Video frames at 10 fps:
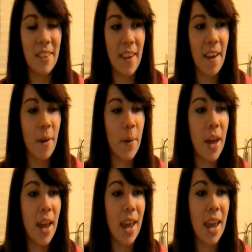video.
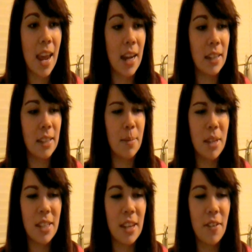And some of
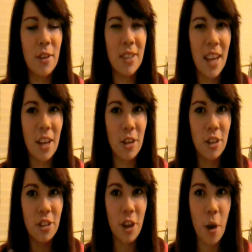the stuff you said, you're
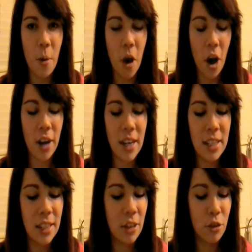just so
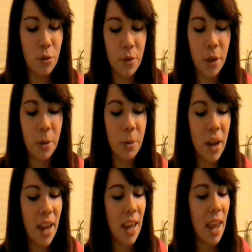honest and true.
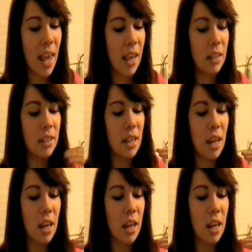And